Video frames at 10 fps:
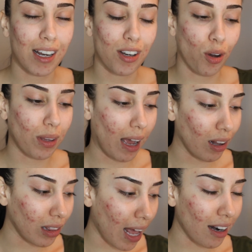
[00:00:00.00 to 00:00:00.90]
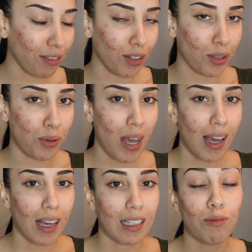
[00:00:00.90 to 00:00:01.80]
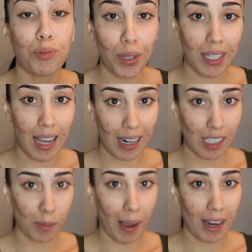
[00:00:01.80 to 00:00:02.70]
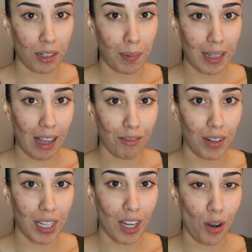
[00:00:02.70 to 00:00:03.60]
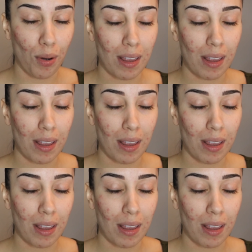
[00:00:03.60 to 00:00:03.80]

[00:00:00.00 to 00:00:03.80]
I know that a lot of you really got inspired by that video,